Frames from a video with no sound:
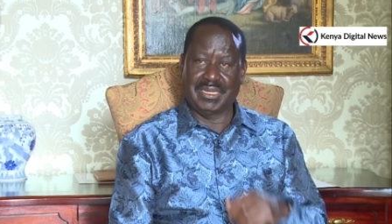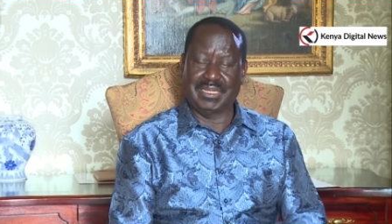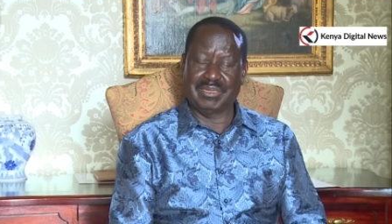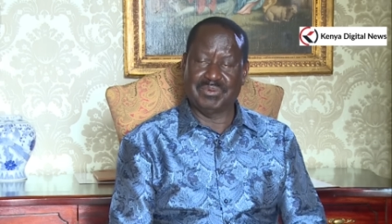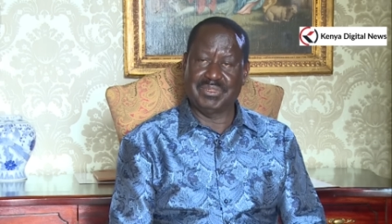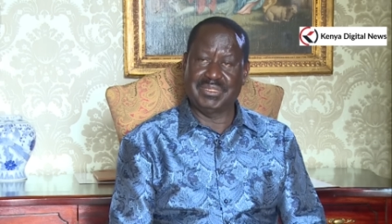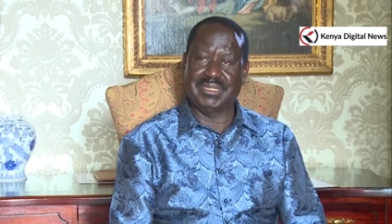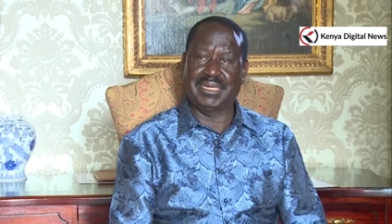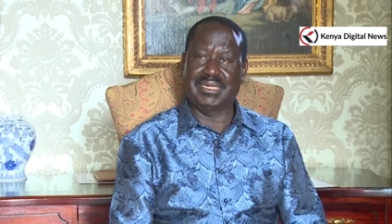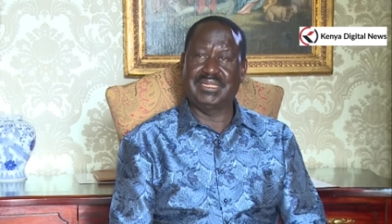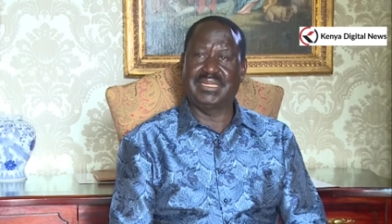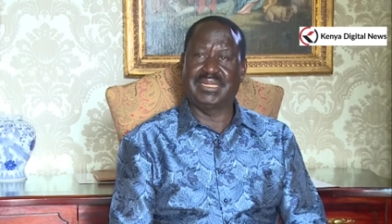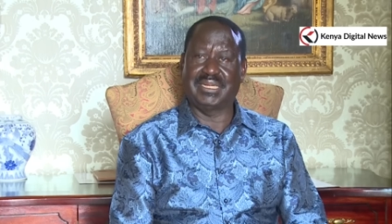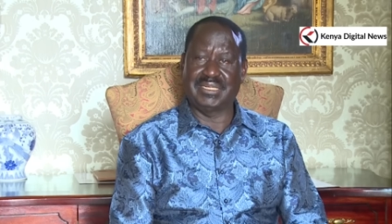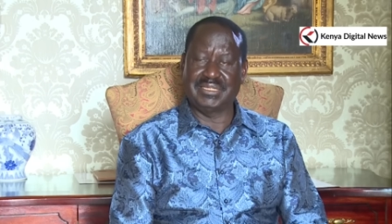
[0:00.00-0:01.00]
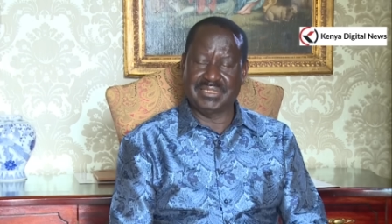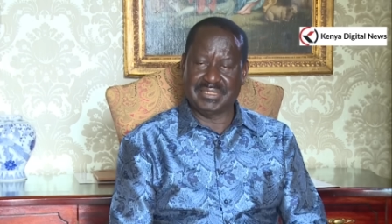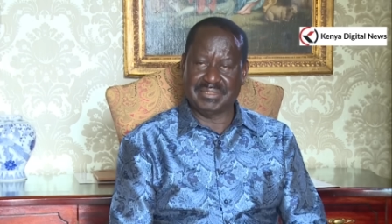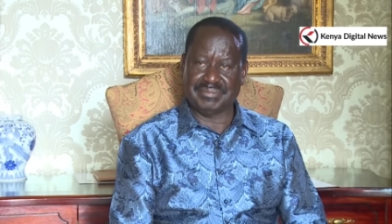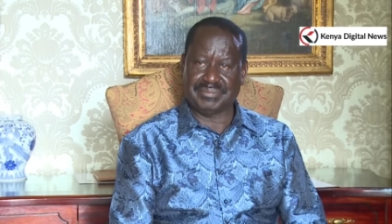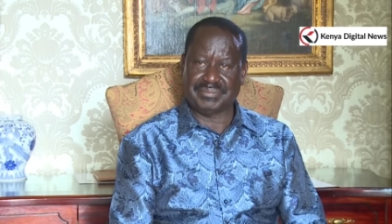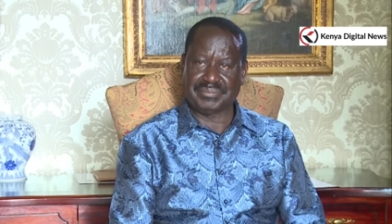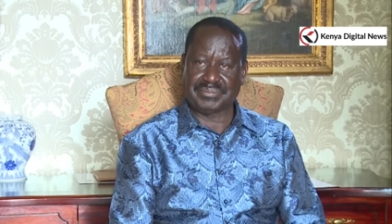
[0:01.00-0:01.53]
And when analyzed,